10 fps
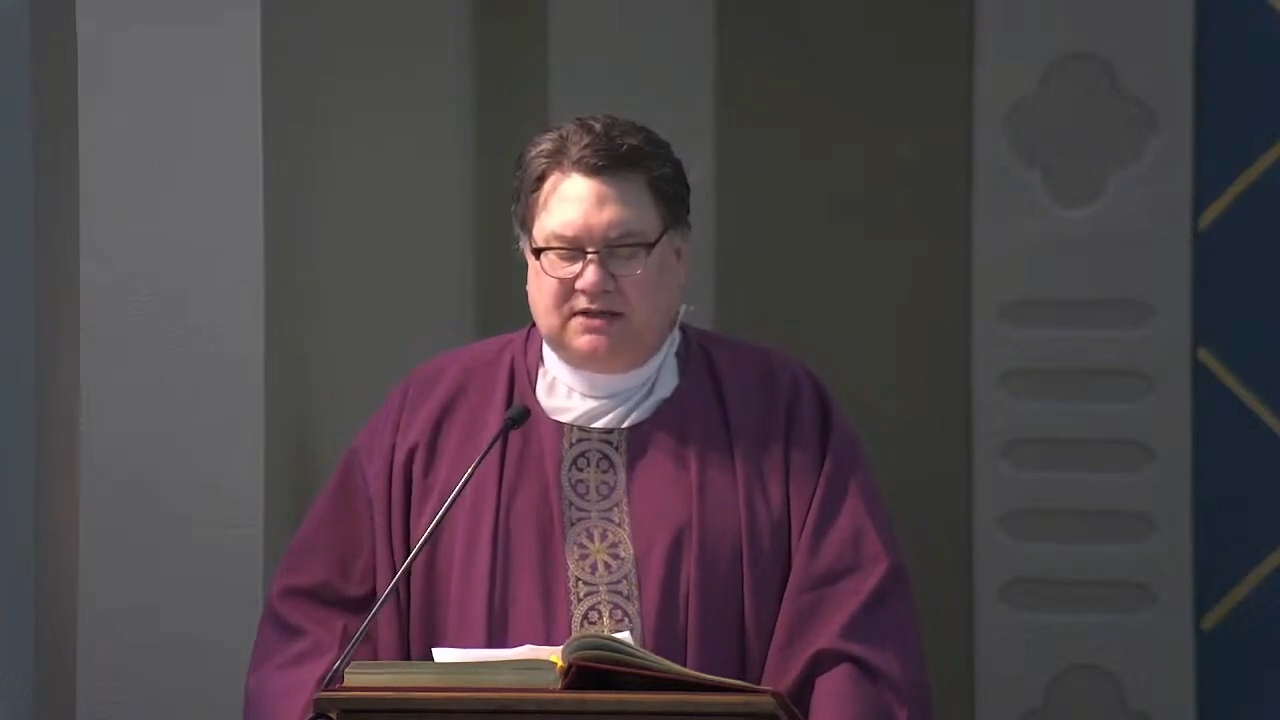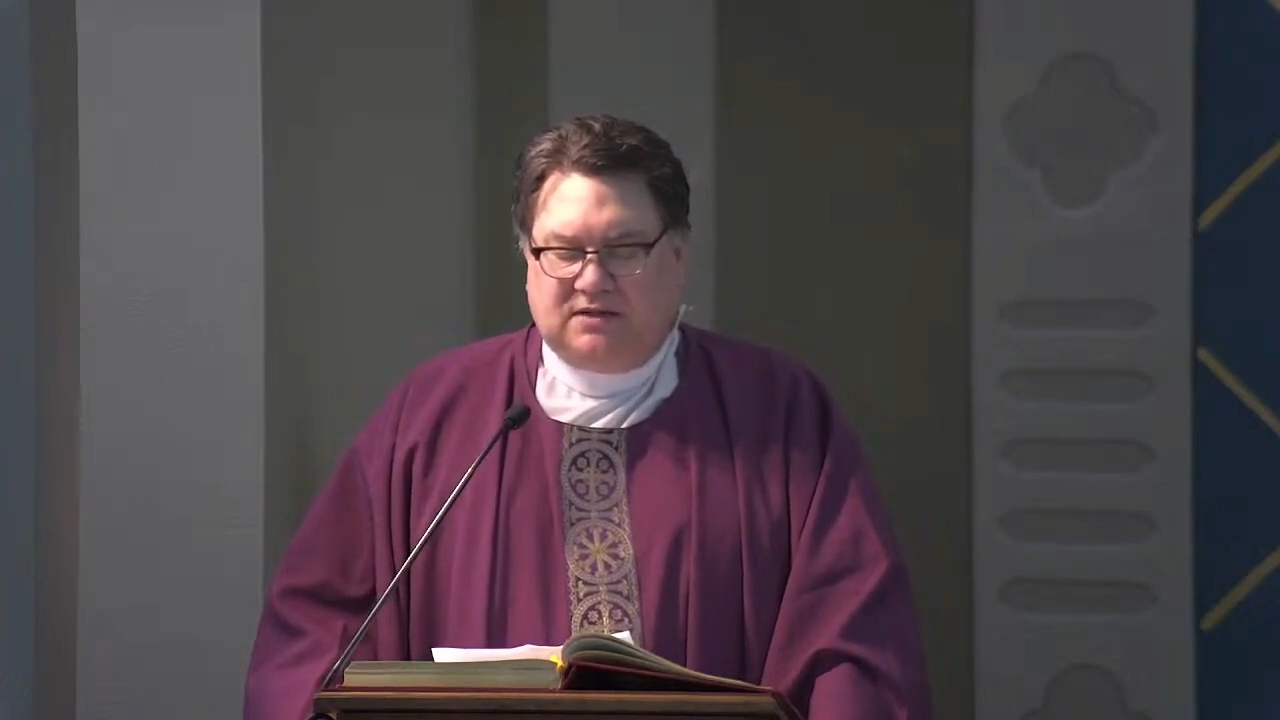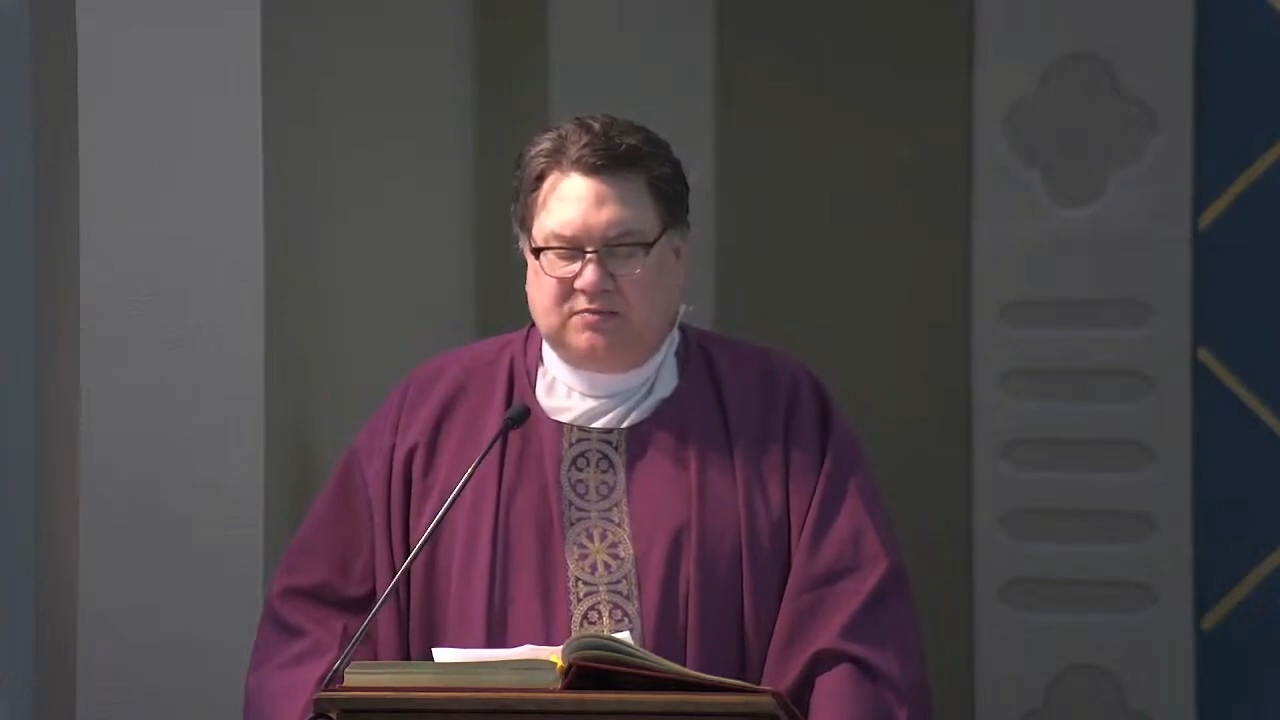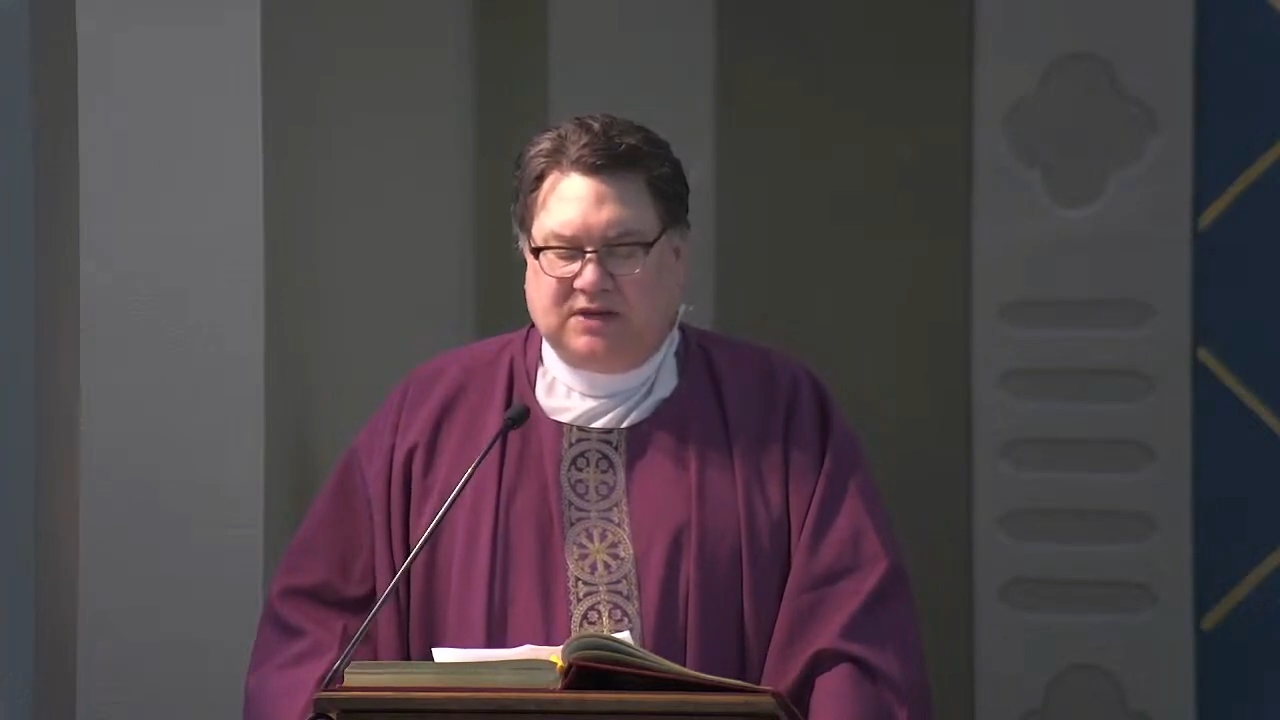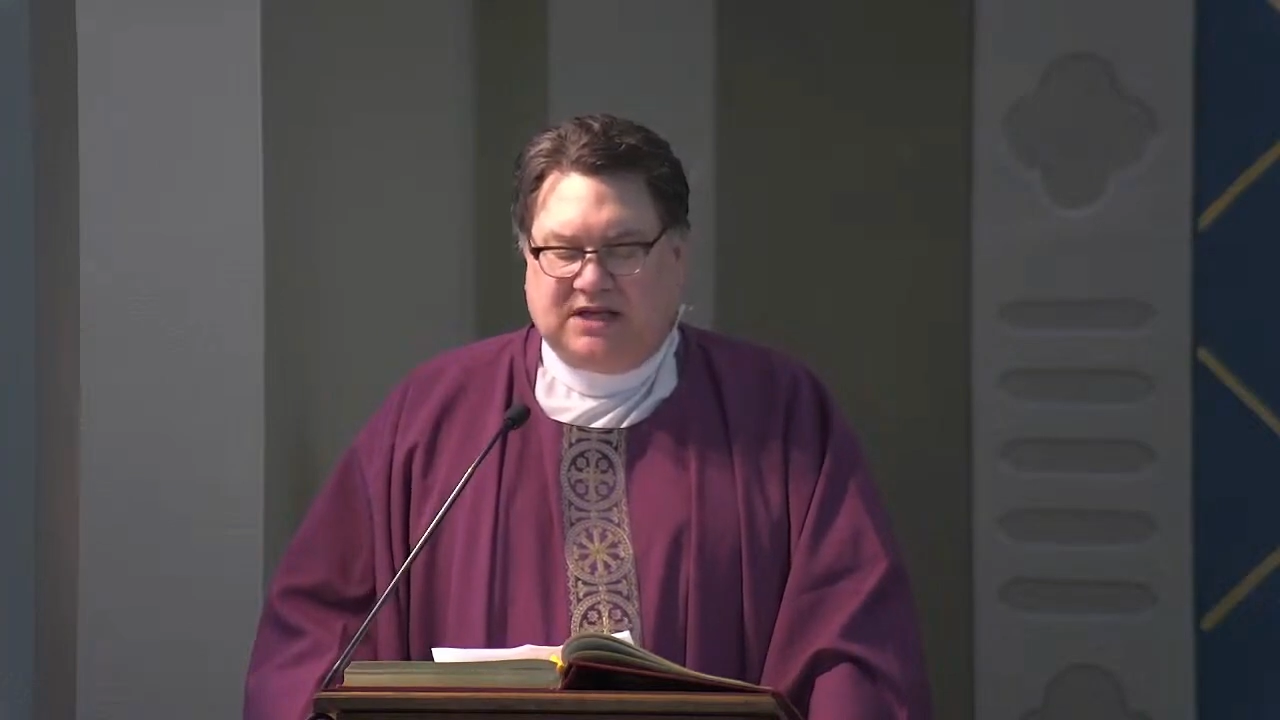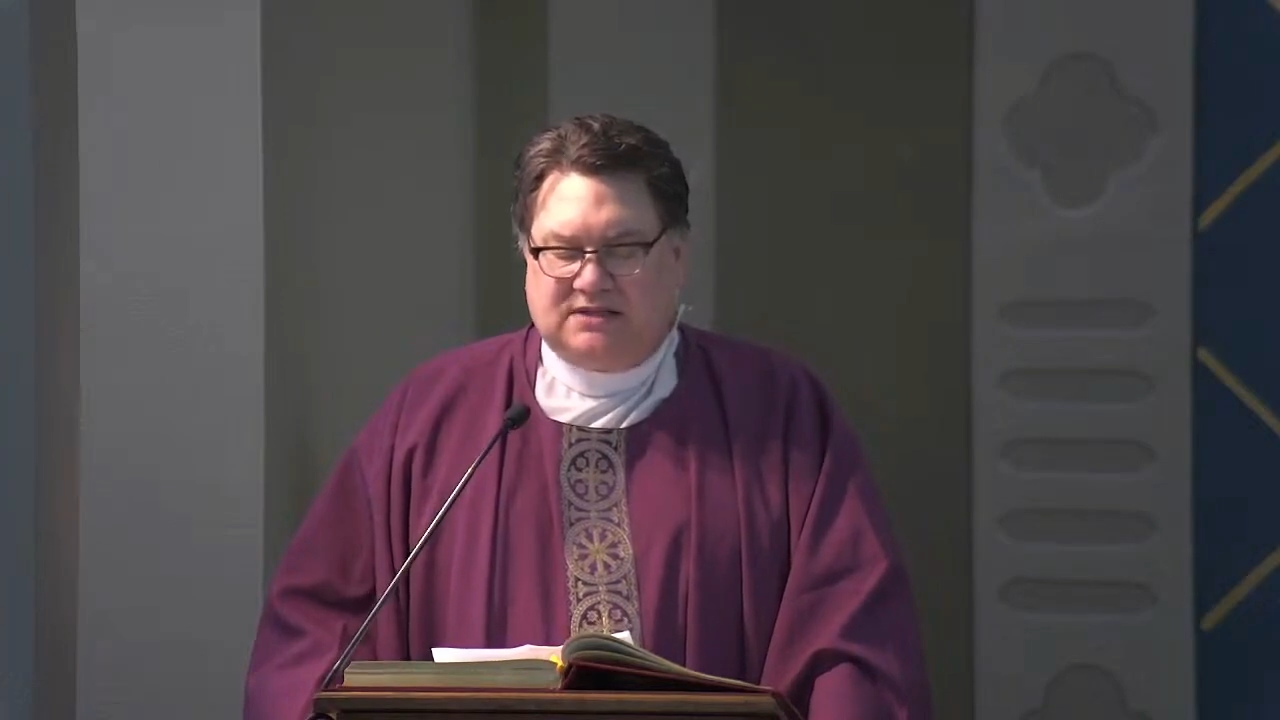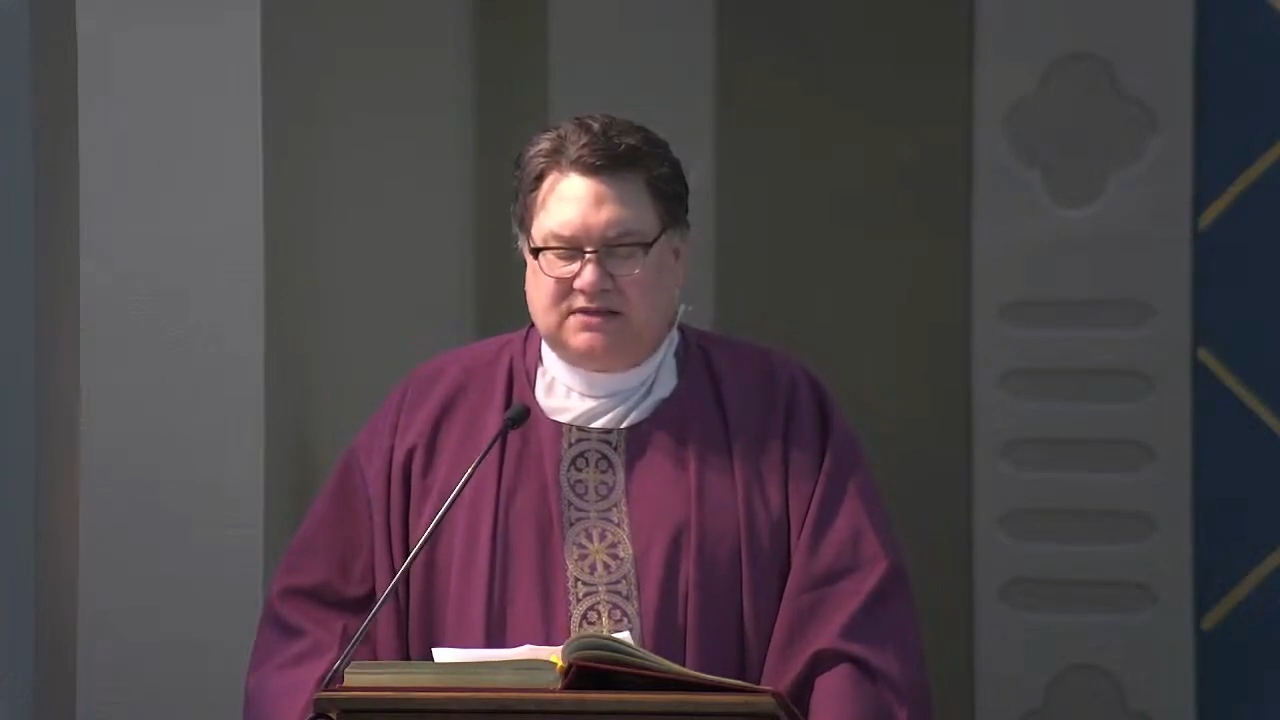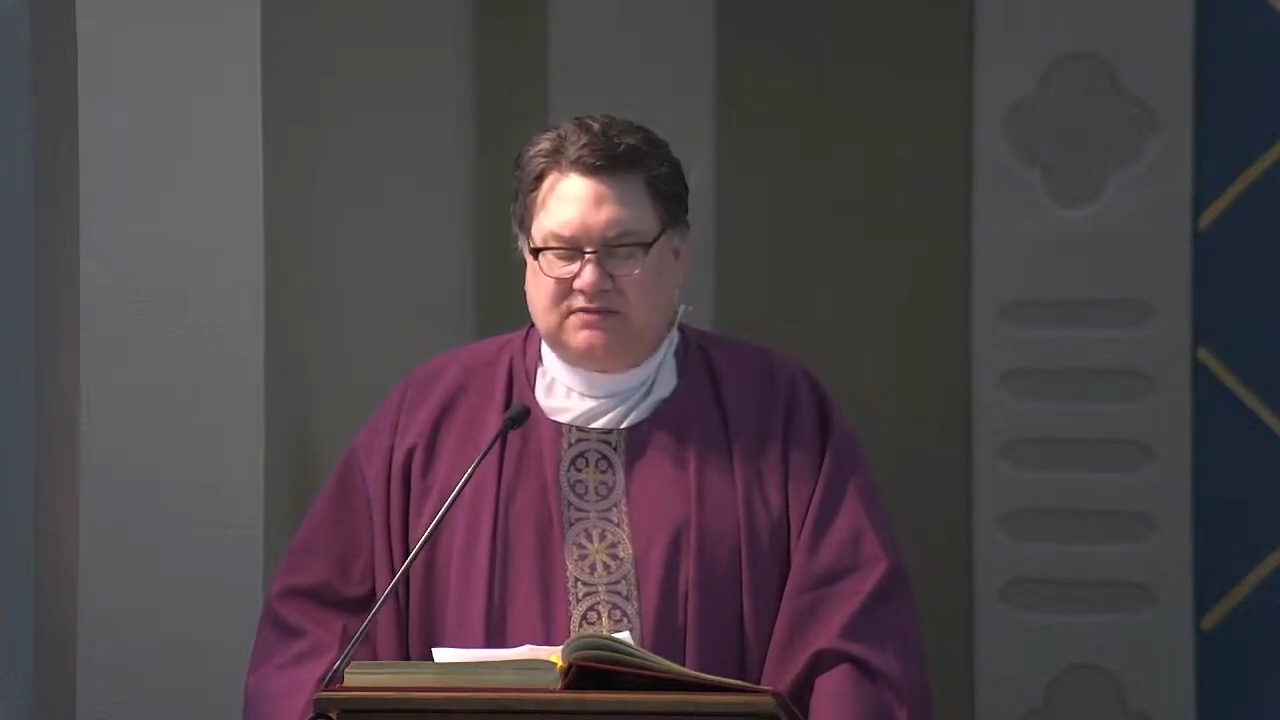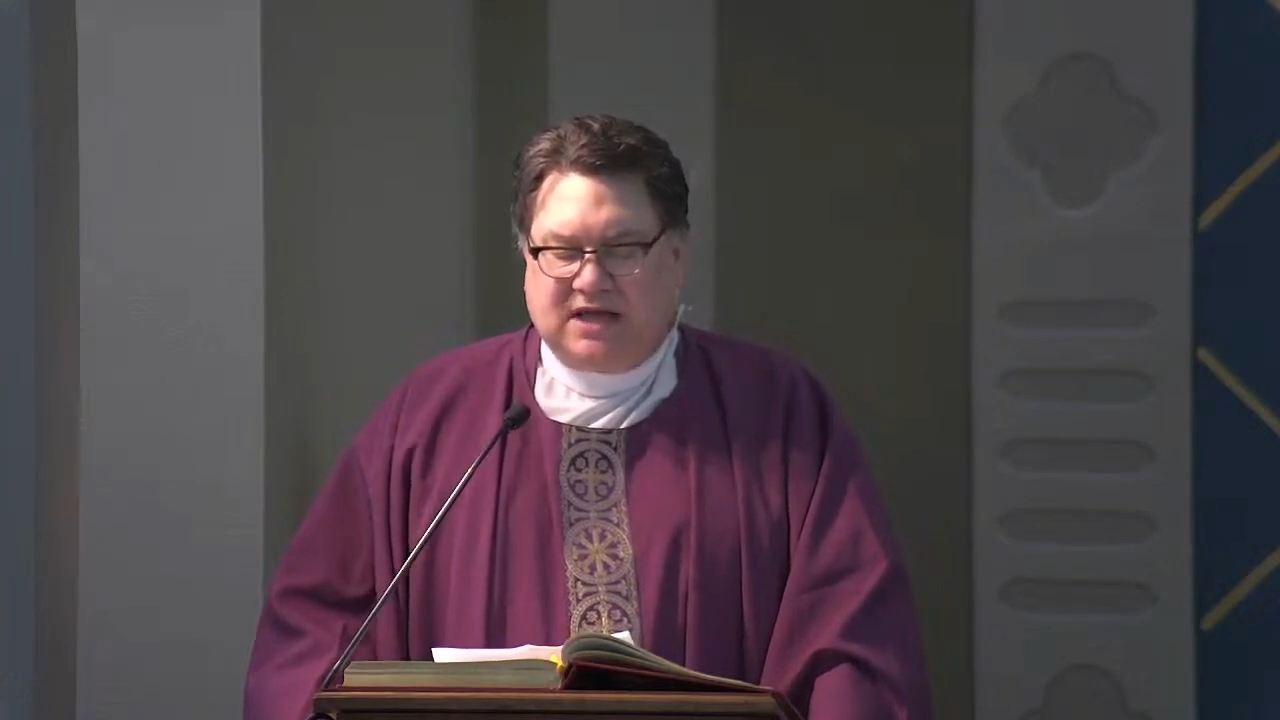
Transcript: the piece of